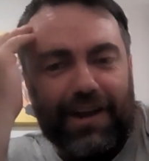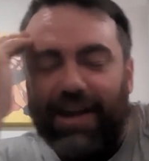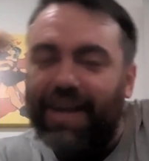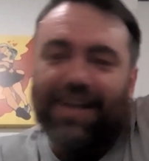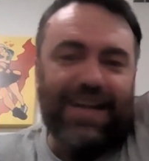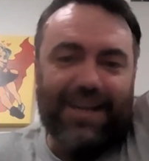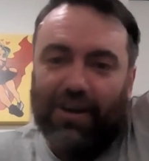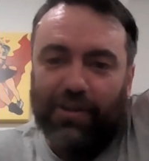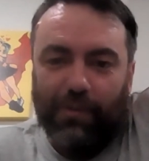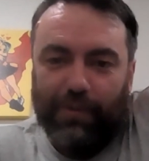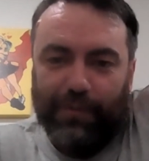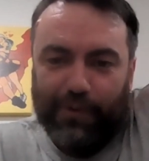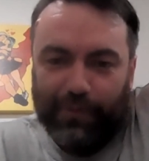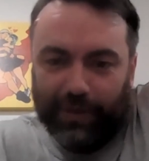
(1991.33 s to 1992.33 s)
I got no
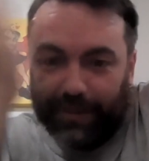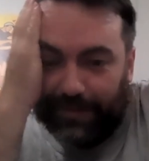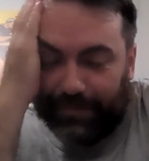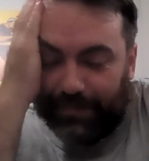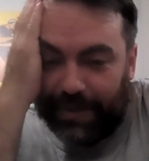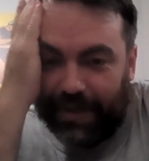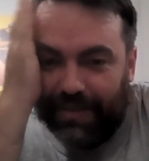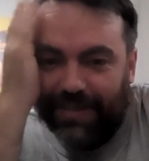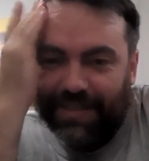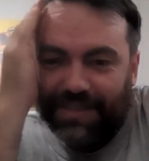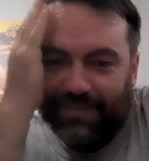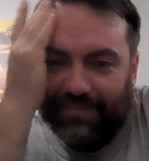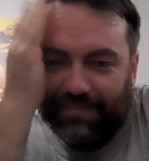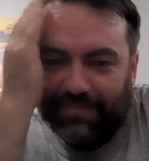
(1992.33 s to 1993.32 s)
one for Krillin
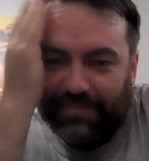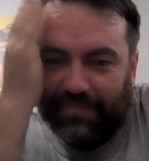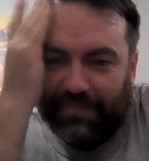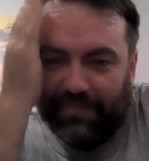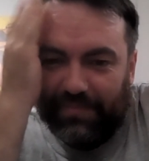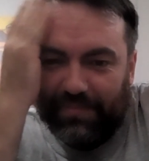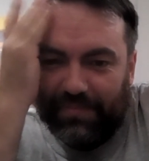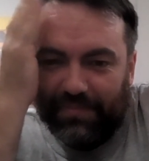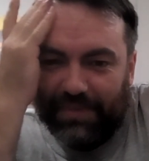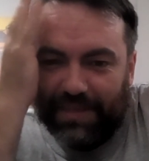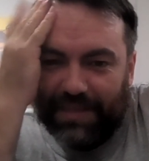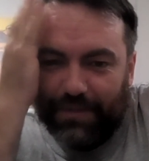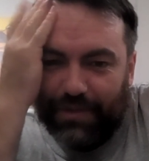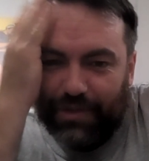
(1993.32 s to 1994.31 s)
because
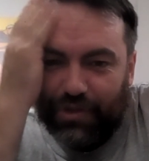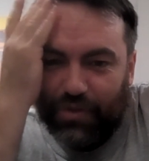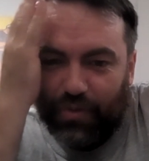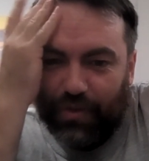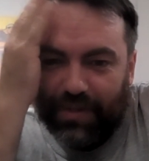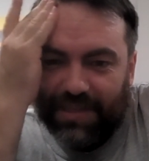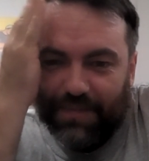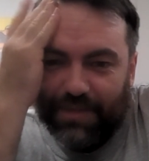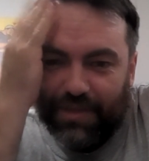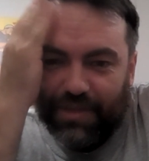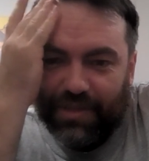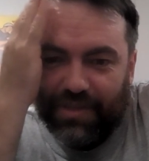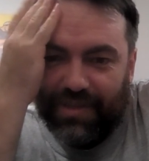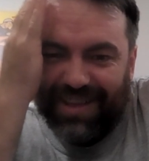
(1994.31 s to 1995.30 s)
someone is short, someone
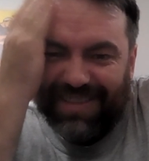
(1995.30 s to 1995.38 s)
is.